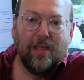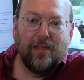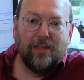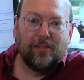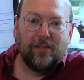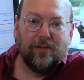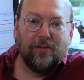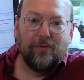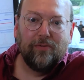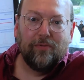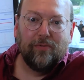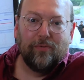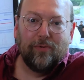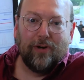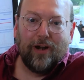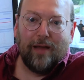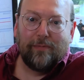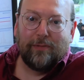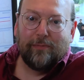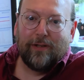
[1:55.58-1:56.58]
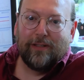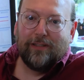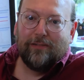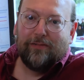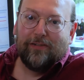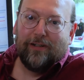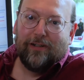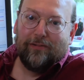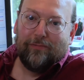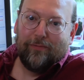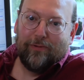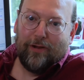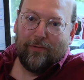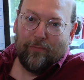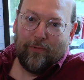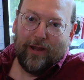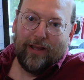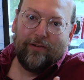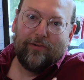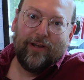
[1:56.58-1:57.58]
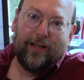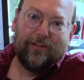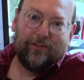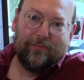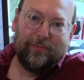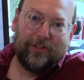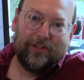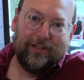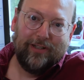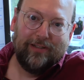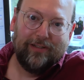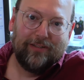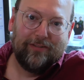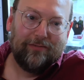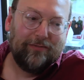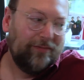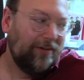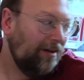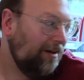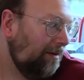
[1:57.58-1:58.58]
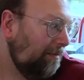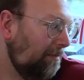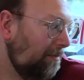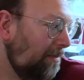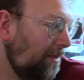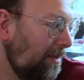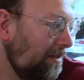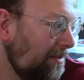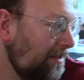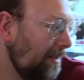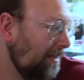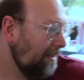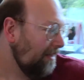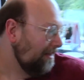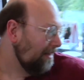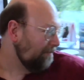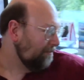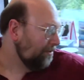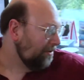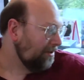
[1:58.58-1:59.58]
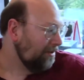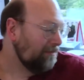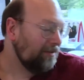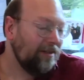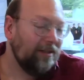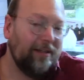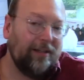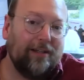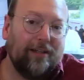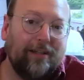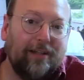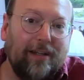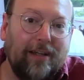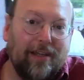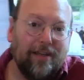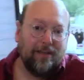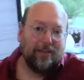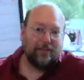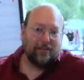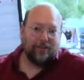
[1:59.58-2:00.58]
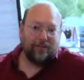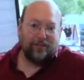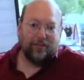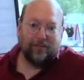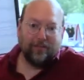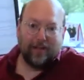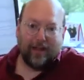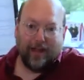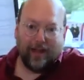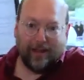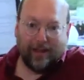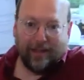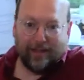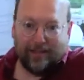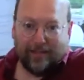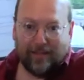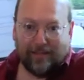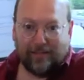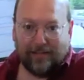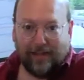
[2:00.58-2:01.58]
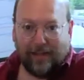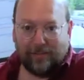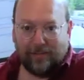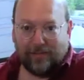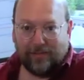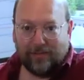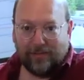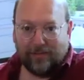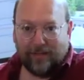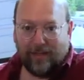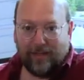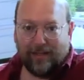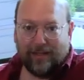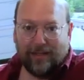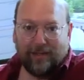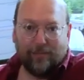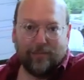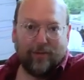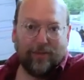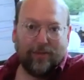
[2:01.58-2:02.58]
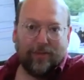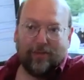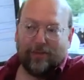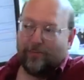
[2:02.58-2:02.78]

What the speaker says: So we're optimizing for a wide range of machines, from things like the netbook over here to high-end desktops with